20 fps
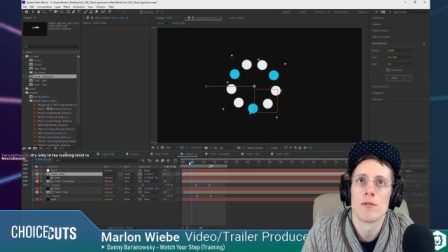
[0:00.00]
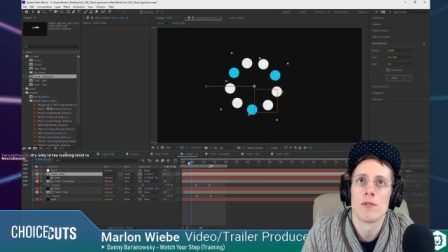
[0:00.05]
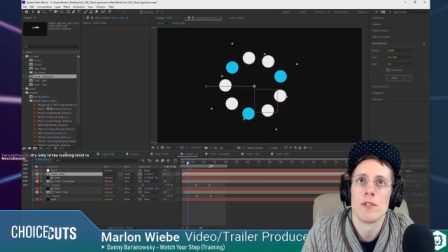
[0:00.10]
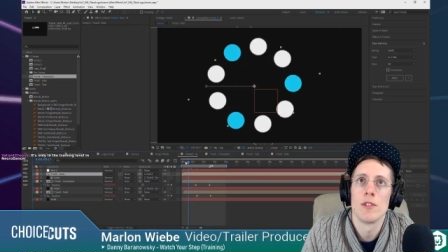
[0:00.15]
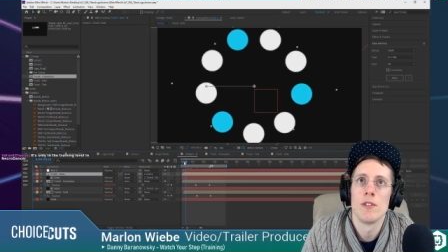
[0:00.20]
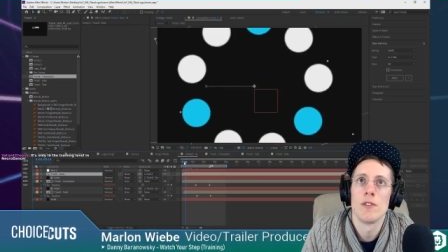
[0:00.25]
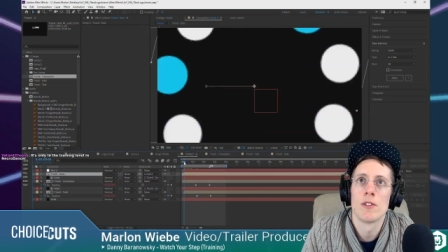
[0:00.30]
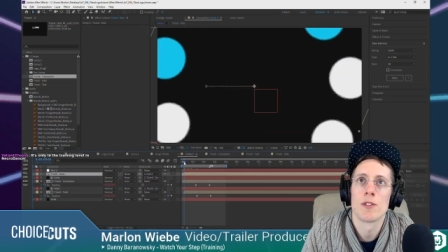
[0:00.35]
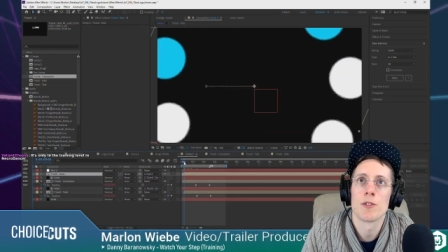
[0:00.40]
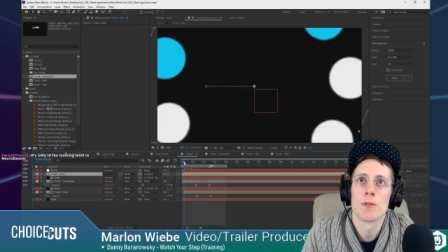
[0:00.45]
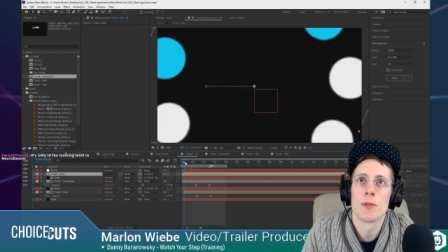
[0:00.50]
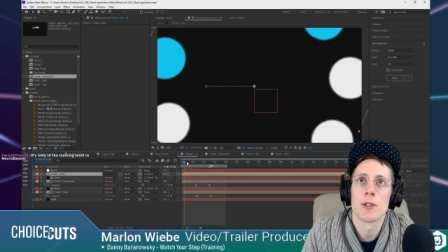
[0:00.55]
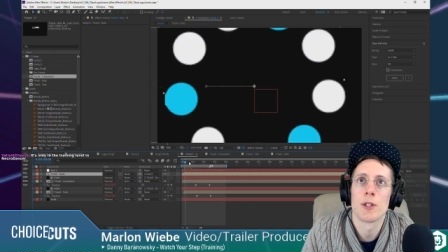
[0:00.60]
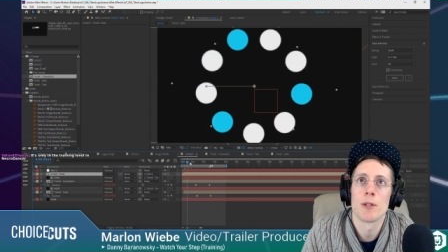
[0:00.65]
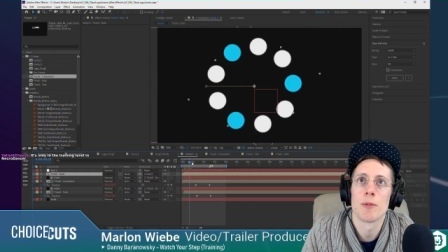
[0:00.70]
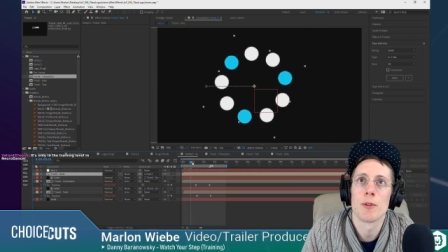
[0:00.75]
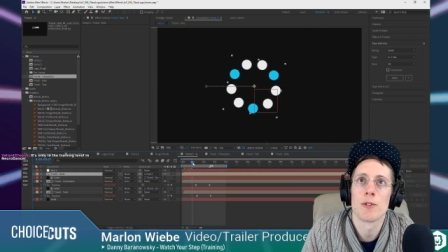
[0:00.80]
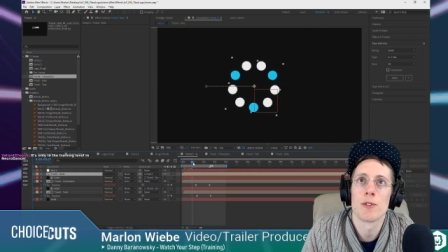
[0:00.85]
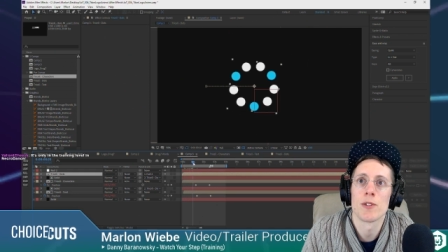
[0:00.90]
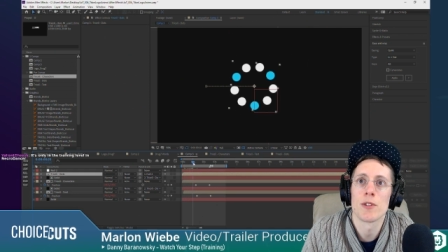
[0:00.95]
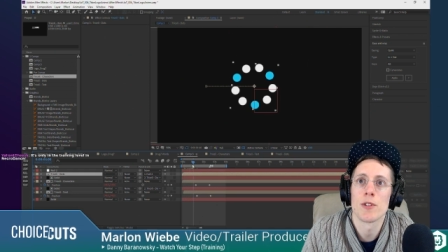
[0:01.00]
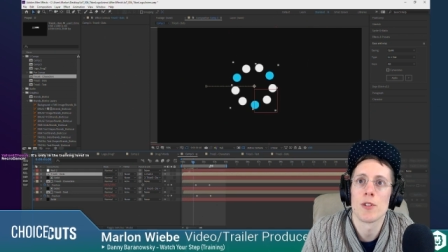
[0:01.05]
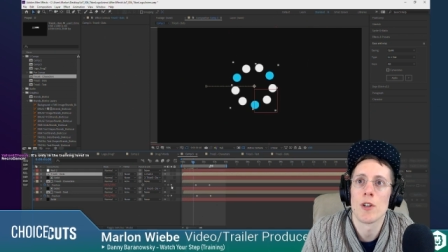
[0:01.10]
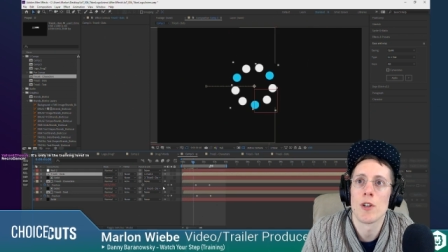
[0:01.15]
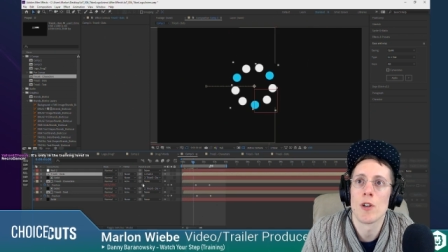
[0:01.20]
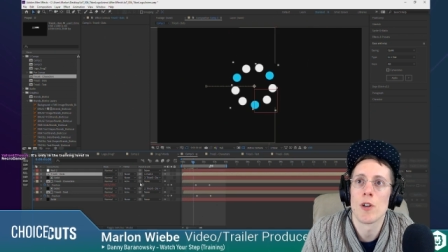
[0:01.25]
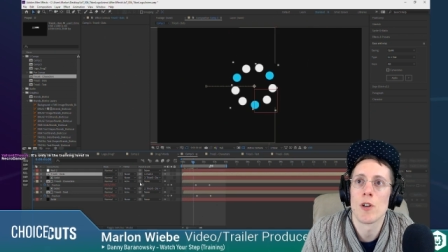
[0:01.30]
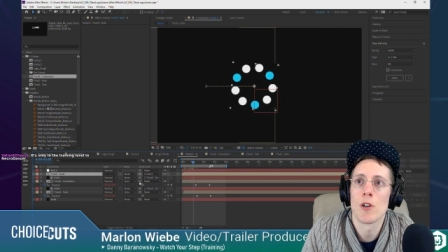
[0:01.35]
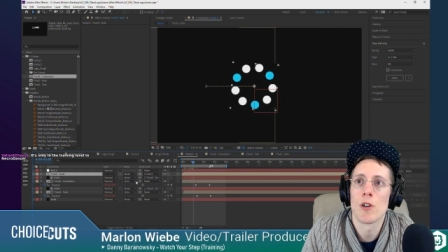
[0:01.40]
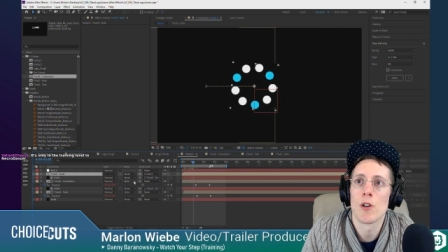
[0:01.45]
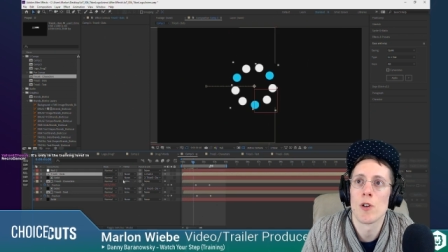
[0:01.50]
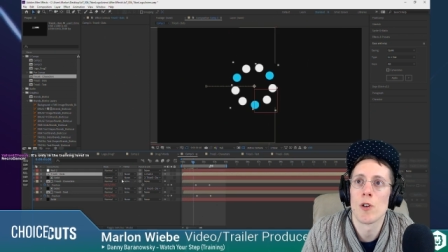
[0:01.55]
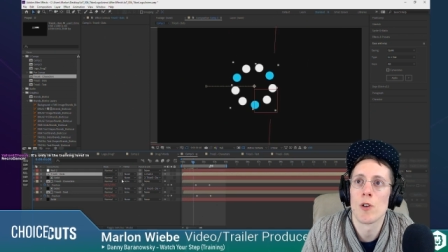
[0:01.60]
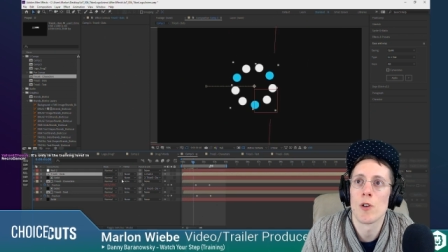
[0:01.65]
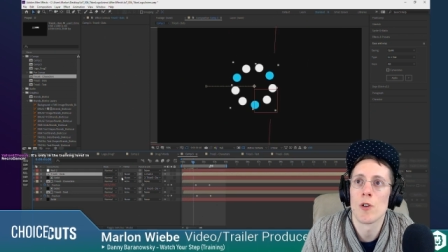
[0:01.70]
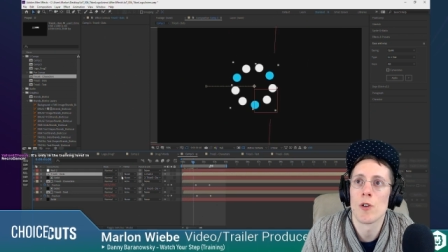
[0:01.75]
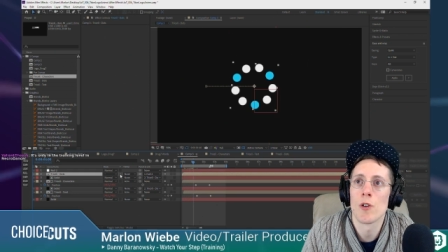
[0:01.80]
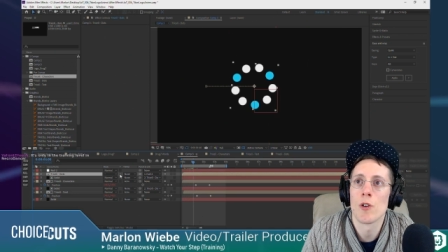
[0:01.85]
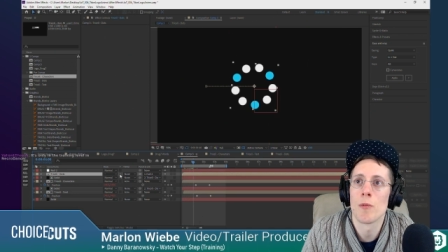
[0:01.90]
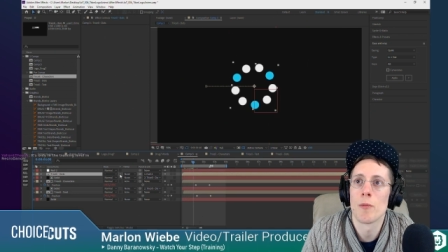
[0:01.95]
Even though it's pre-composed. Oh,